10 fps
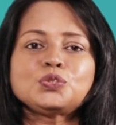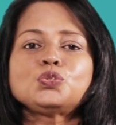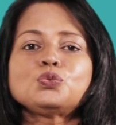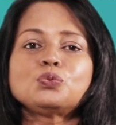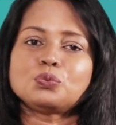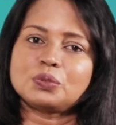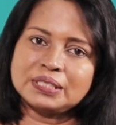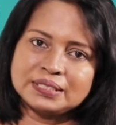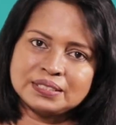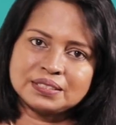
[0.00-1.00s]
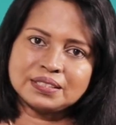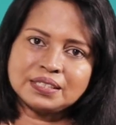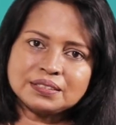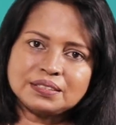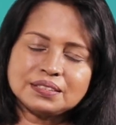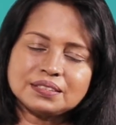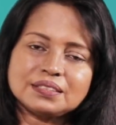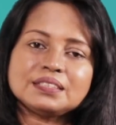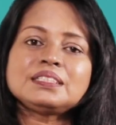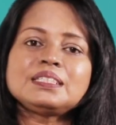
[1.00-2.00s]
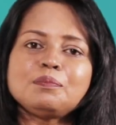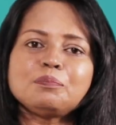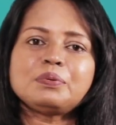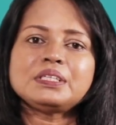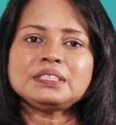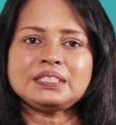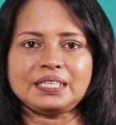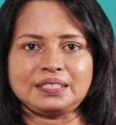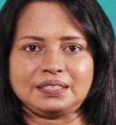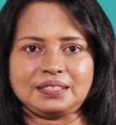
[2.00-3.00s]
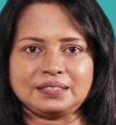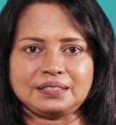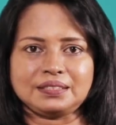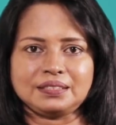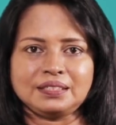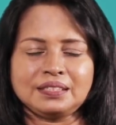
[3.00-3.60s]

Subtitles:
to construct a simple sentence.